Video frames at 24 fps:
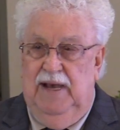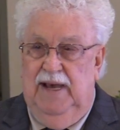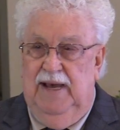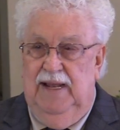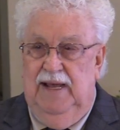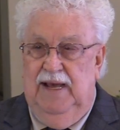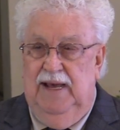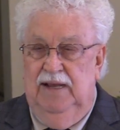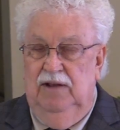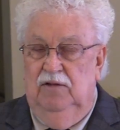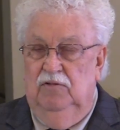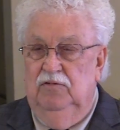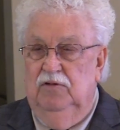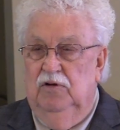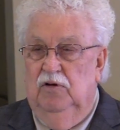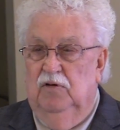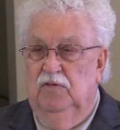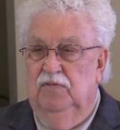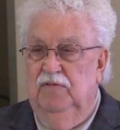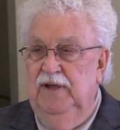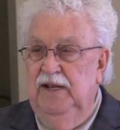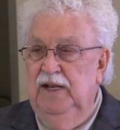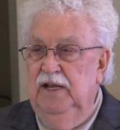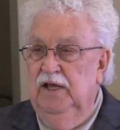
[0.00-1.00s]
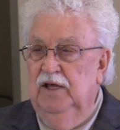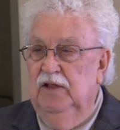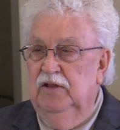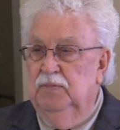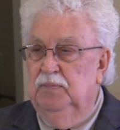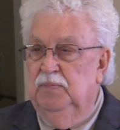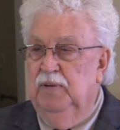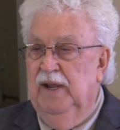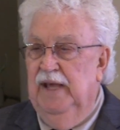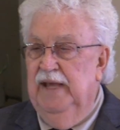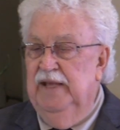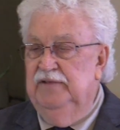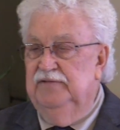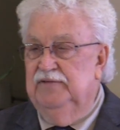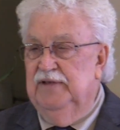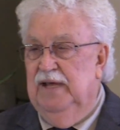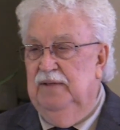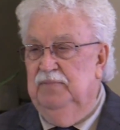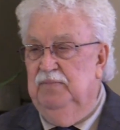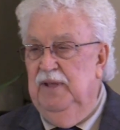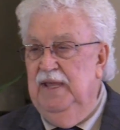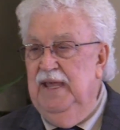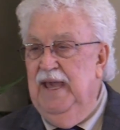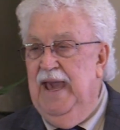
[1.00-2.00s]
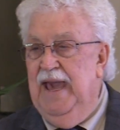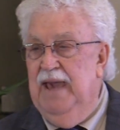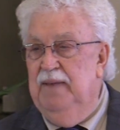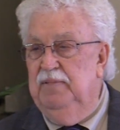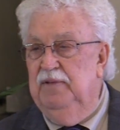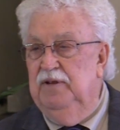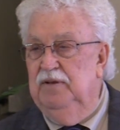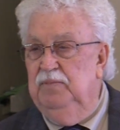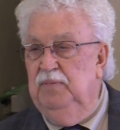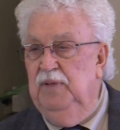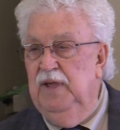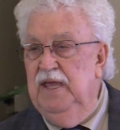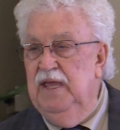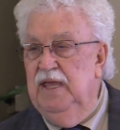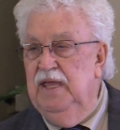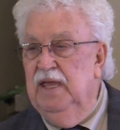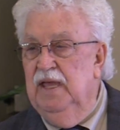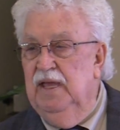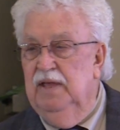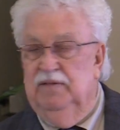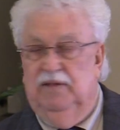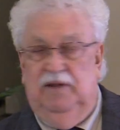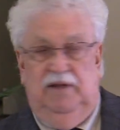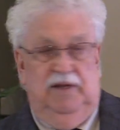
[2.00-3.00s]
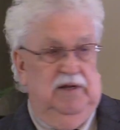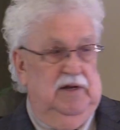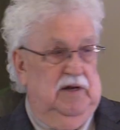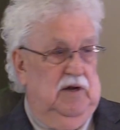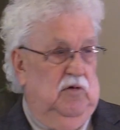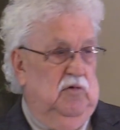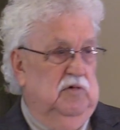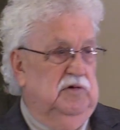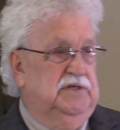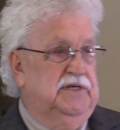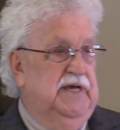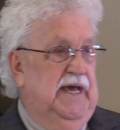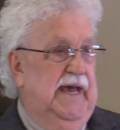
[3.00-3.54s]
I, I don't know of any other place I'd be happy to be than in the Lord's